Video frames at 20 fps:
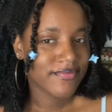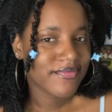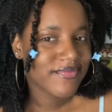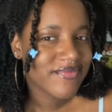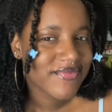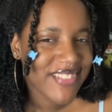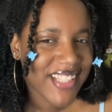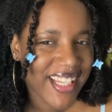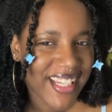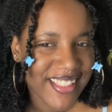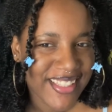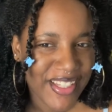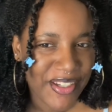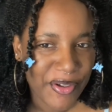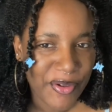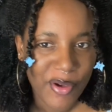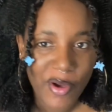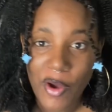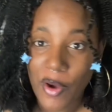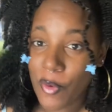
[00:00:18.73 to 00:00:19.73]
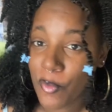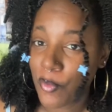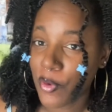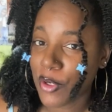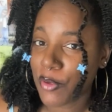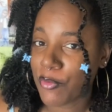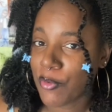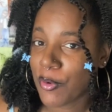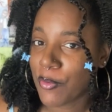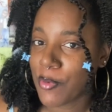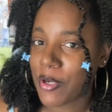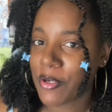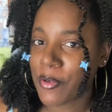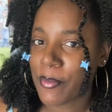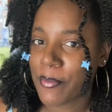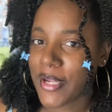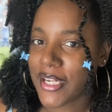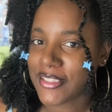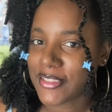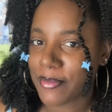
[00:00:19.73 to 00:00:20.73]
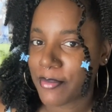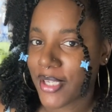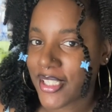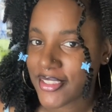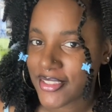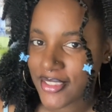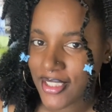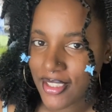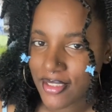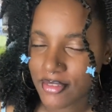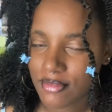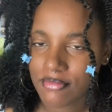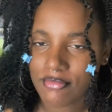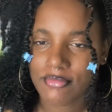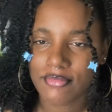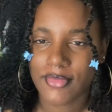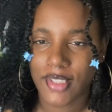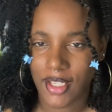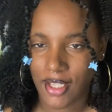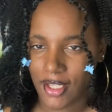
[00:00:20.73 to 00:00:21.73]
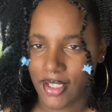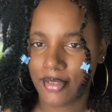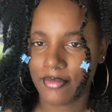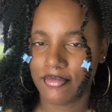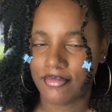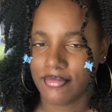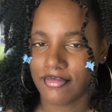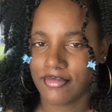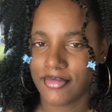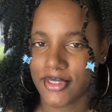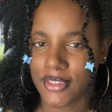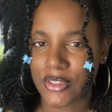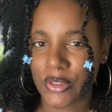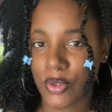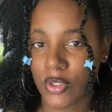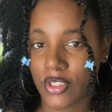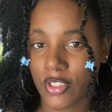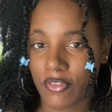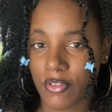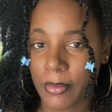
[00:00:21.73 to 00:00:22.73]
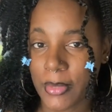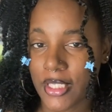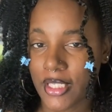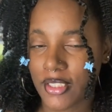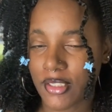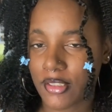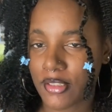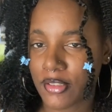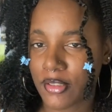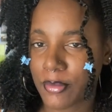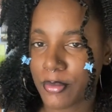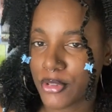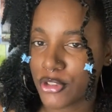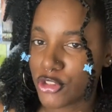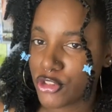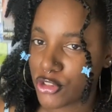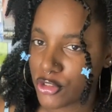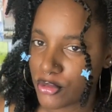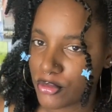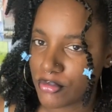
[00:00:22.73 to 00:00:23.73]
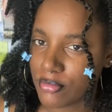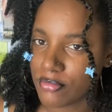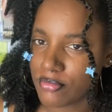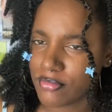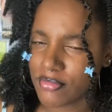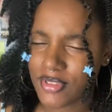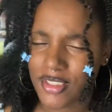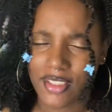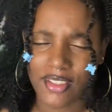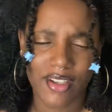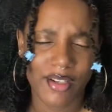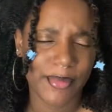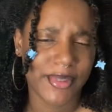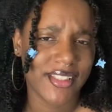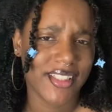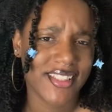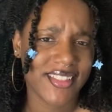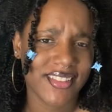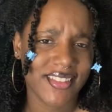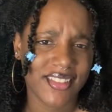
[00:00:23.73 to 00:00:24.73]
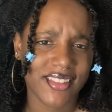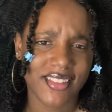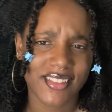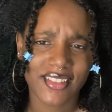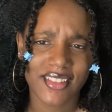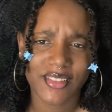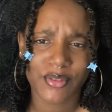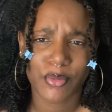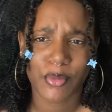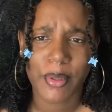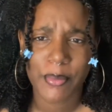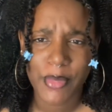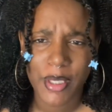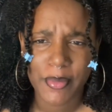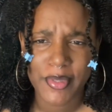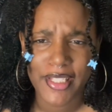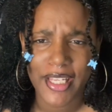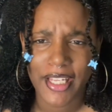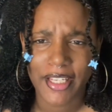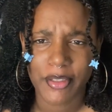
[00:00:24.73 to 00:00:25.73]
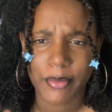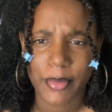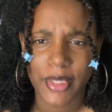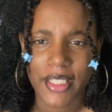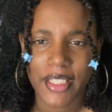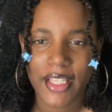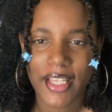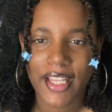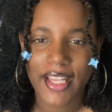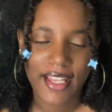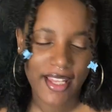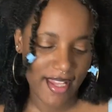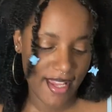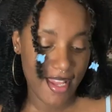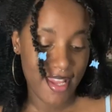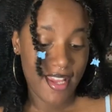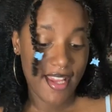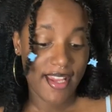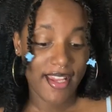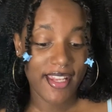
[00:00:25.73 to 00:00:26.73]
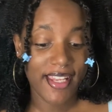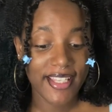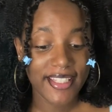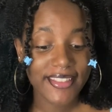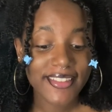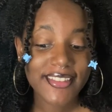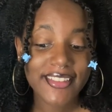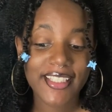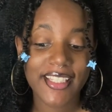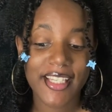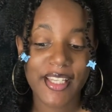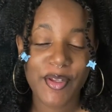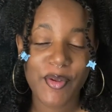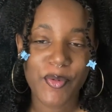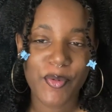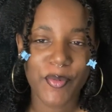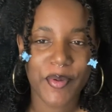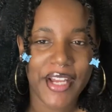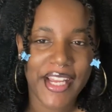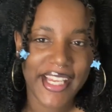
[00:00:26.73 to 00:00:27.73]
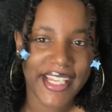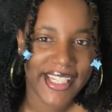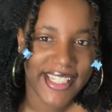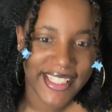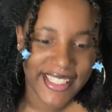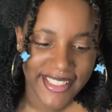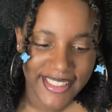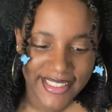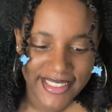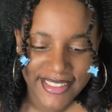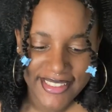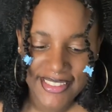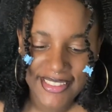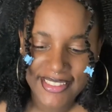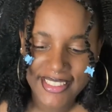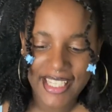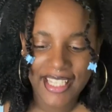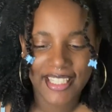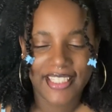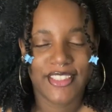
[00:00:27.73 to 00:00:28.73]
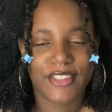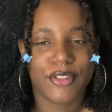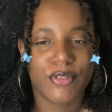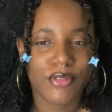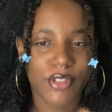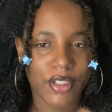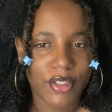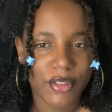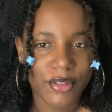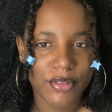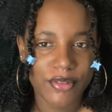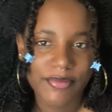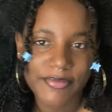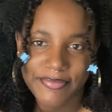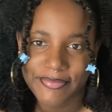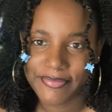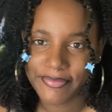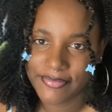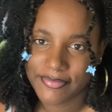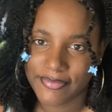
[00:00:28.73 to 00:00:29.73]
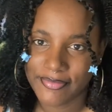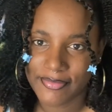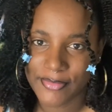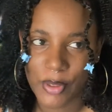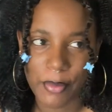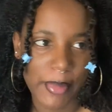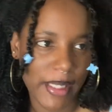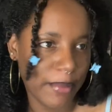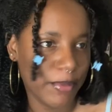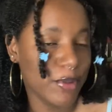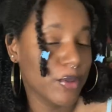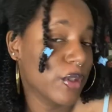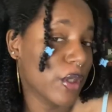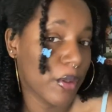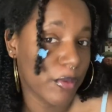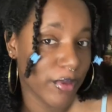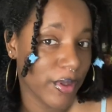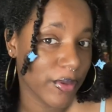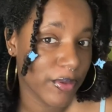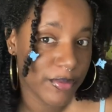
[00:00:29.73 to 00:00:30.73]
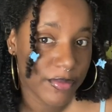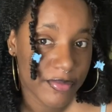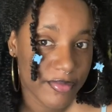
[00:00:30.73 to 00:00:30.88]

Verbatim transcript: Hello, welcome and welcome back to my channel. I'm just the ordinary black girl, Chew, they call me Destiny because that's what my mama named me. In two ways, as you know, or maybe you don't know,